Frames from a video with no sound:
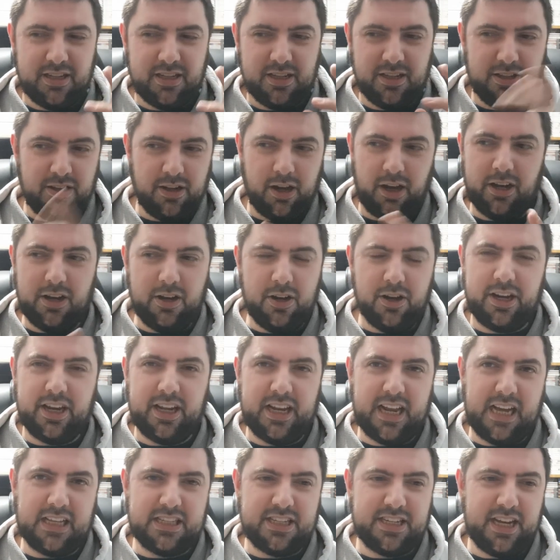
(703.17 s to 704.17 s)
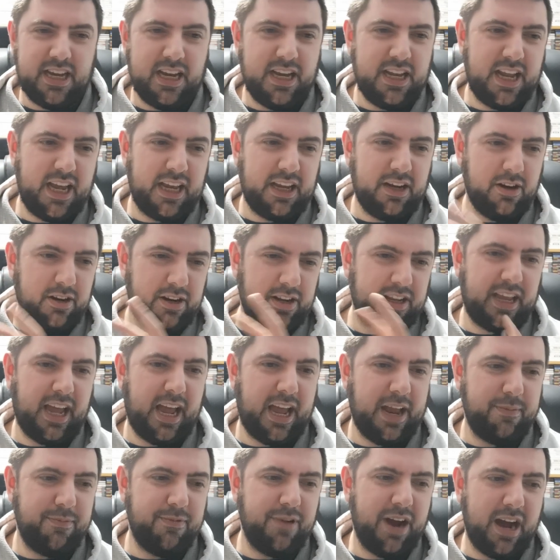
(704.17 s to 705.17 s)
like looking at it, and then kind of
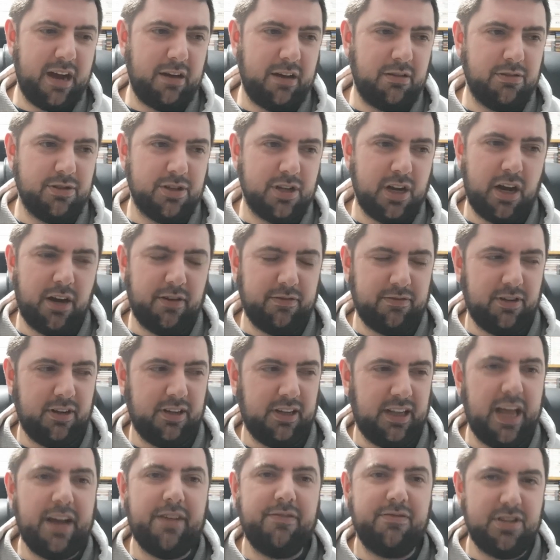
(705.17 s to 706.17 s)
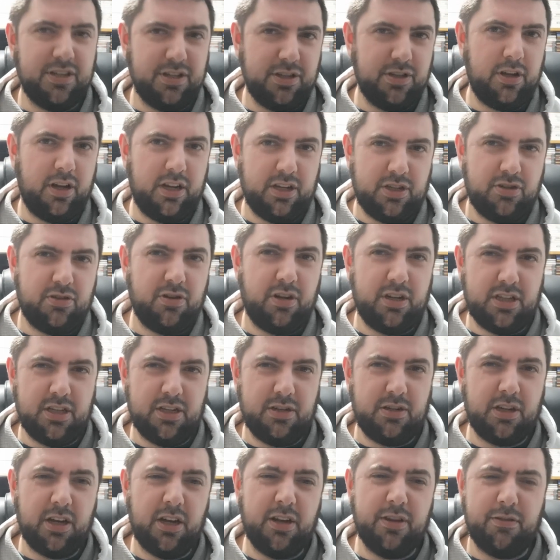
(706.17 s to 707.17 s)
came round after I'd left and like tried
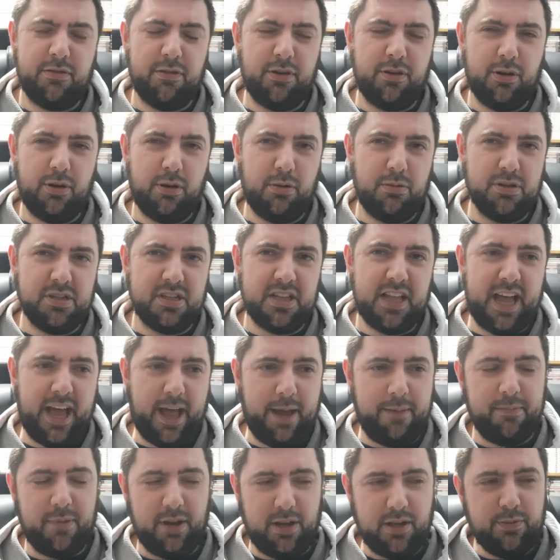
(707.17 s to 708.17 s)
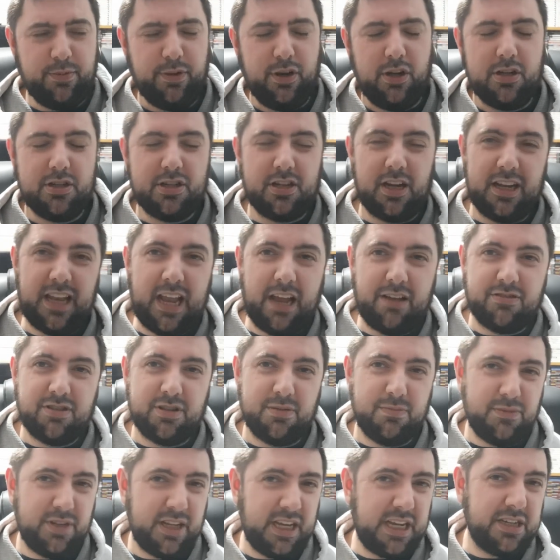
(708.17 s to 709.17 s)
to go through what was there. And to be honest, I left
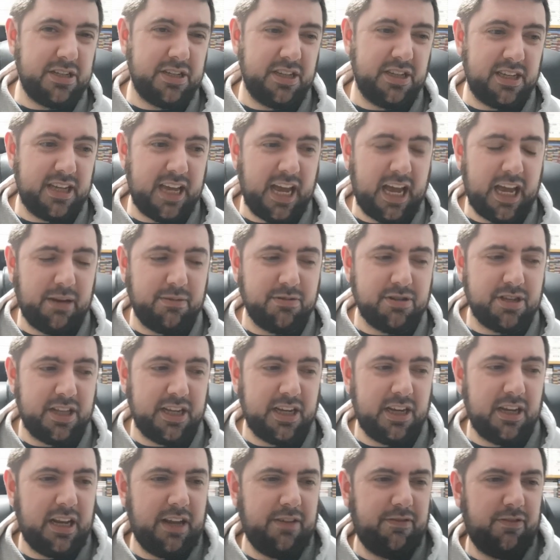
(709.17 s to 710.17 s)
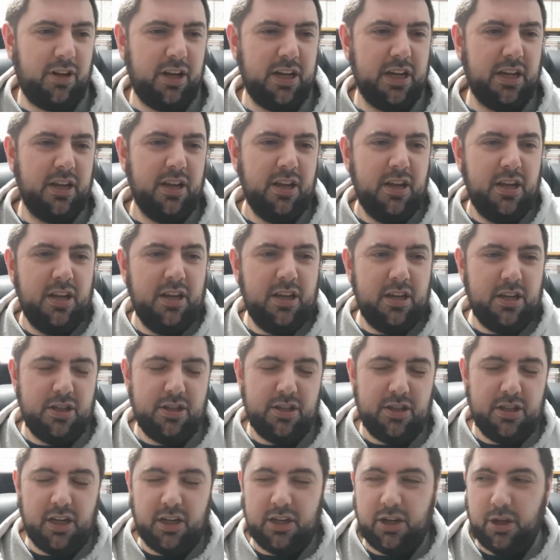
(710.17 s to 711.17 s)
some decent games. I think I left like
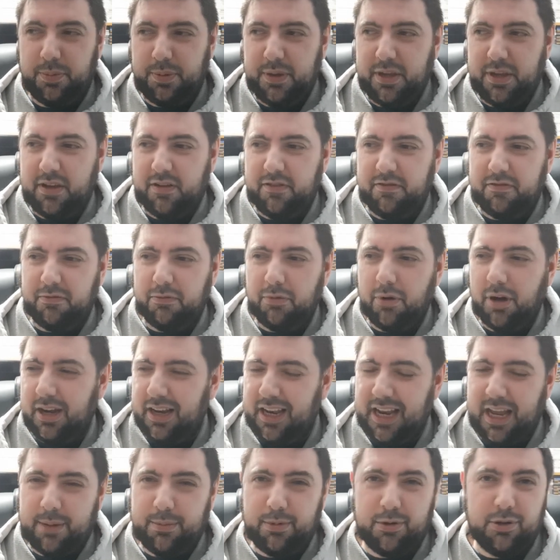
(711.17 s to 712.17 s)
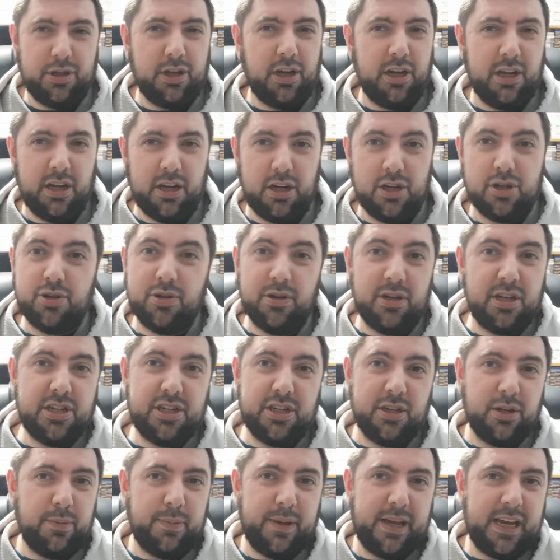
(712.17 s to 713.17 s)
a copy of White Label Die Hard
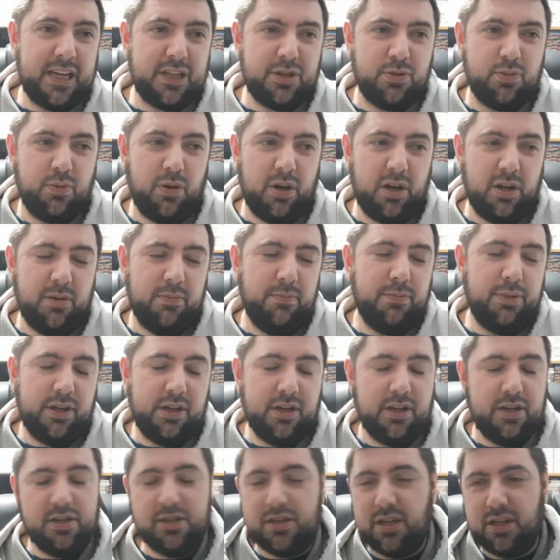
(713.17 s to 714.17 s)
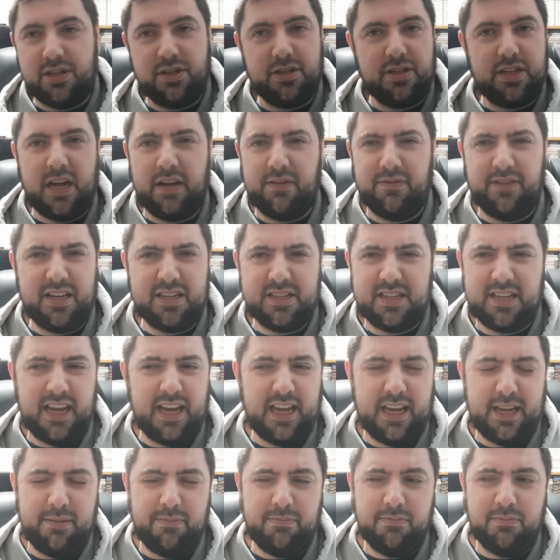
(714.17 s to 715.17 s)
Trilogy on the PS1 because I just have that
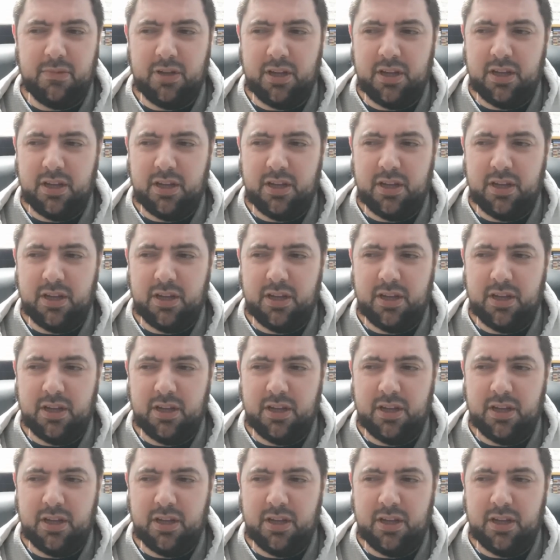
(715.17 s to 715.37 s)
game,